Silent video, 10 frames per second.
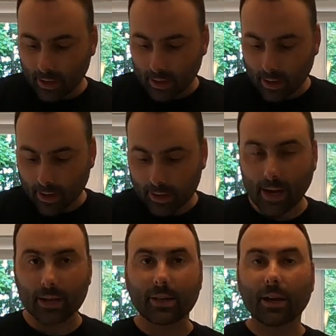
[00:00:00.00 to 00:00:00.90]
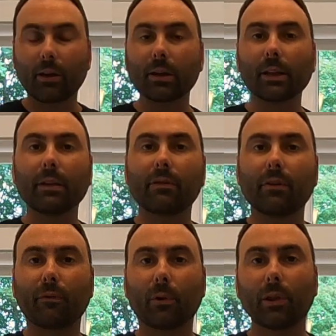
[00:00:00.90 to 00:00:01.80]
Yes, I could leave
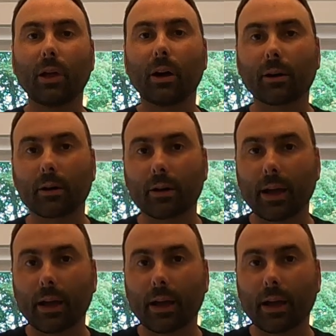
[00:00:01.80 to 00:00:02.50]
it for longer